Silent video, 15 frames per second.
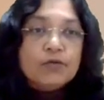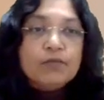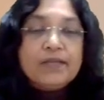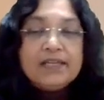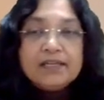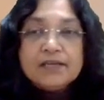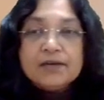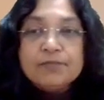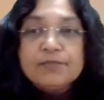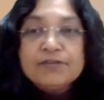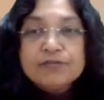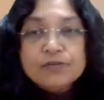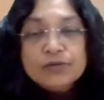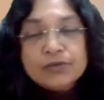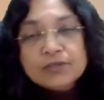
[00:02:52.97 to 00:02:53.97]
Well,
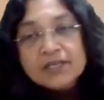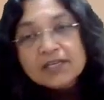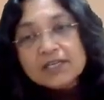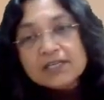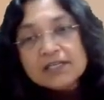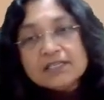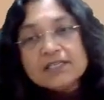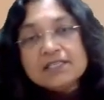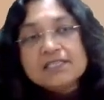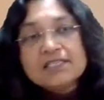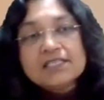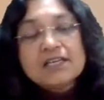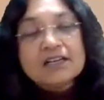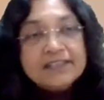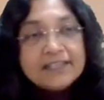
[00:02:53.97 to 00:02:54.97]
before
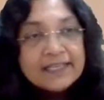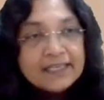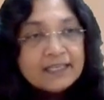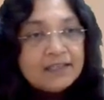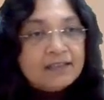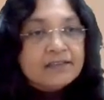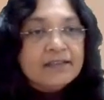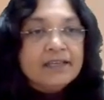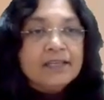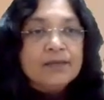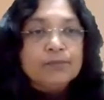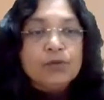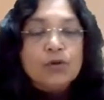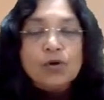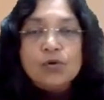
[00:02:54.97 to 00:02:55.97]
starting the
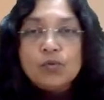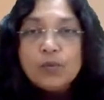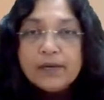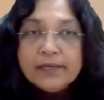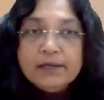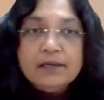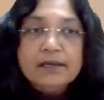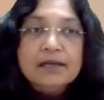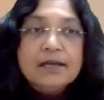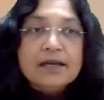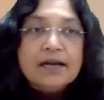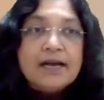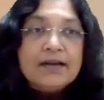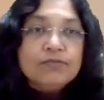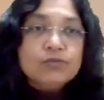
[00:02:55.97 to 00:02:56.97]
block one,
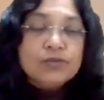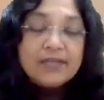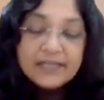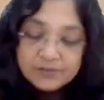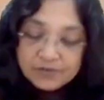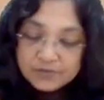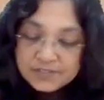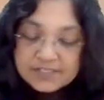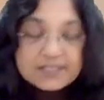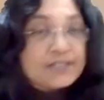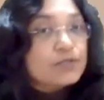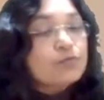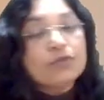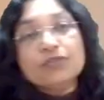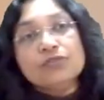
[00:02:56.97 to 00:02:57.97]
I would like to
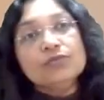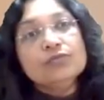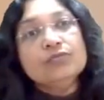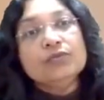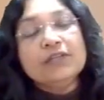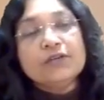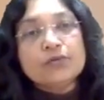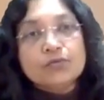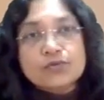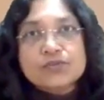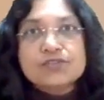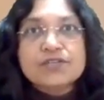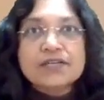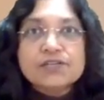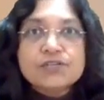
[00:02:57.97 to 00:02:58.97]
discuss with you the course
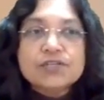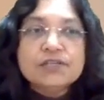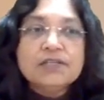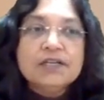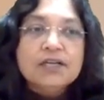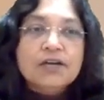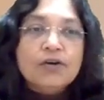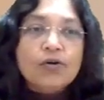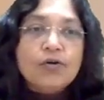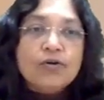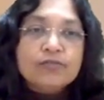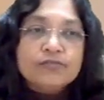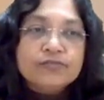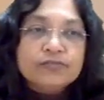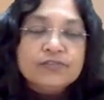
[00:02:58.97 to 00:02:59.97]
structure
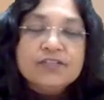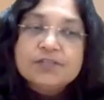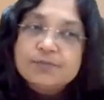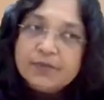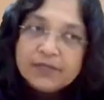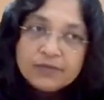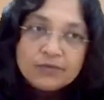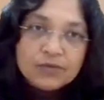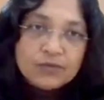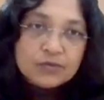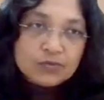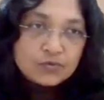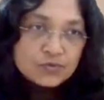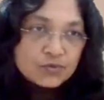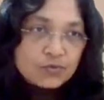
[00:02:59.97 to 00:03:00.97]
of this particular
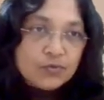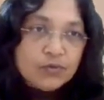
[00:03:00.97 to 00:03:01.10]
course